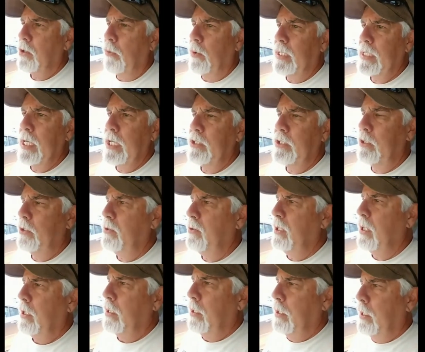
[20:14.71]
what they do?
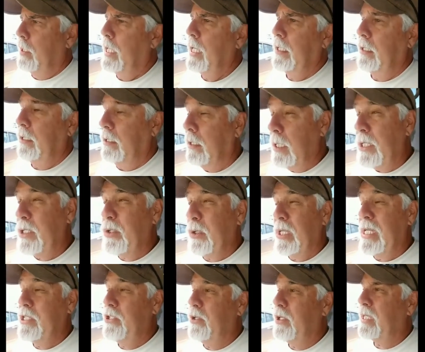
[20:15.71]
They
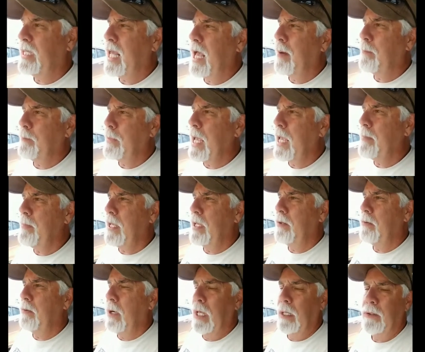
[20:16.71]
literally took that
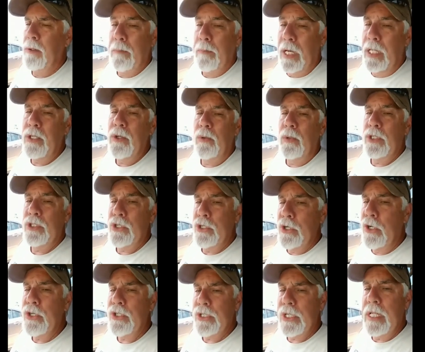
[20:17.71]
baby while the mother was
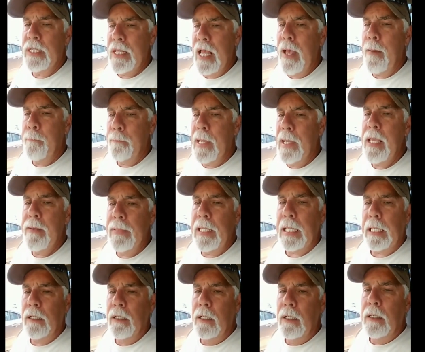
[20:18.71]
nursing that
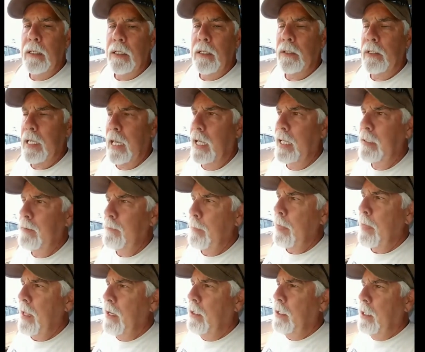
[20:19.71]
baby, okay?
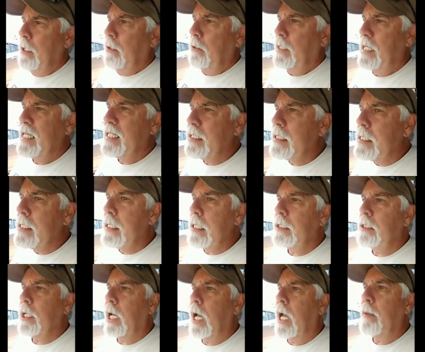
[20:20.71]
This is the
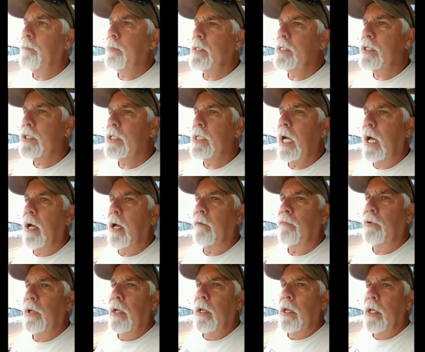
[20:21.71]
type of
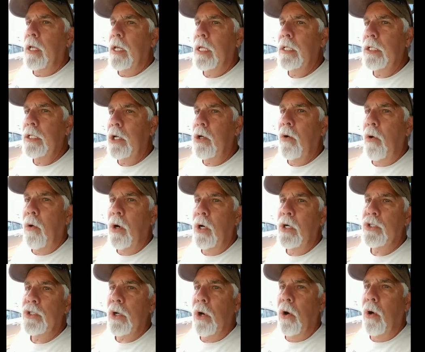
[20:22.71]
stuff. And the
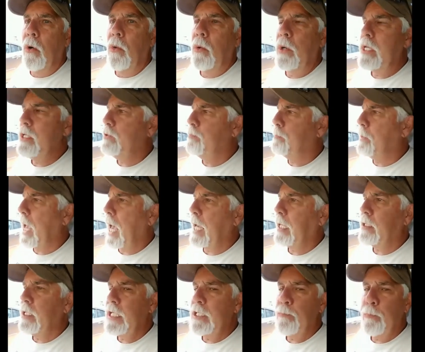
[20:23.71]
courts always
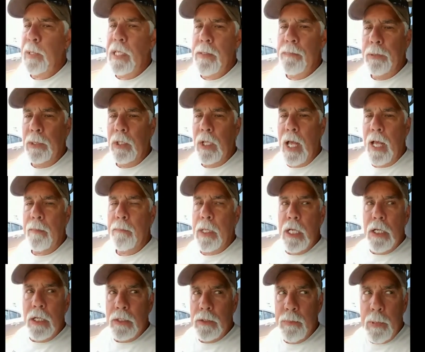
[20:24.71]
back these people up,
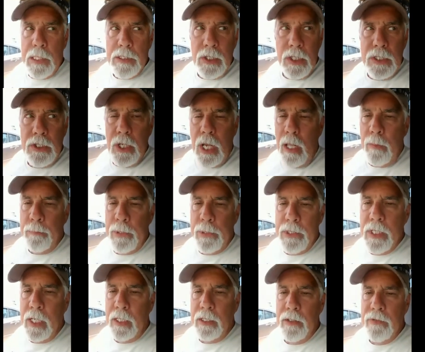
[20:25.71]
especially Child
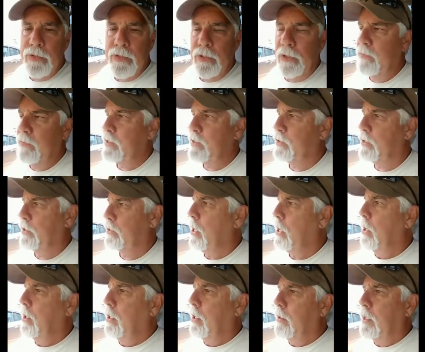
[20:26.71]
Protective Services.
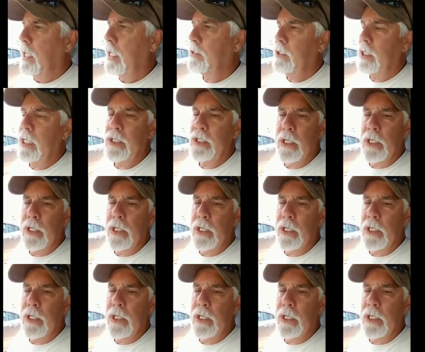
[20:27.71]
That's such an